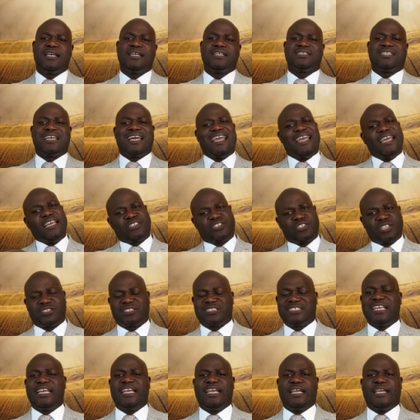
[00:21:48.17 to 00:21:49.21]
to
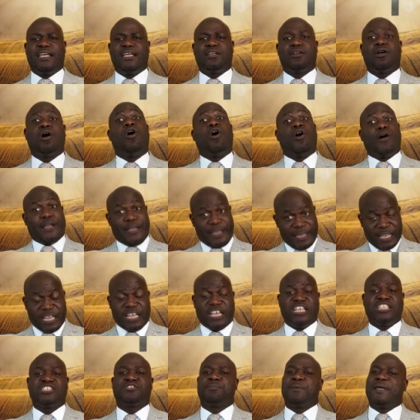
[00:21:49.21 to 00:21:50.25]
intercede on
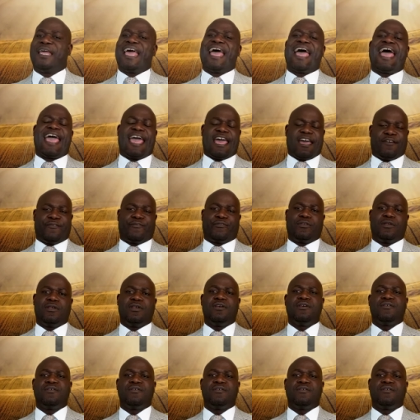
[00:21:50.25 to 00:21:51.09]
his behalf.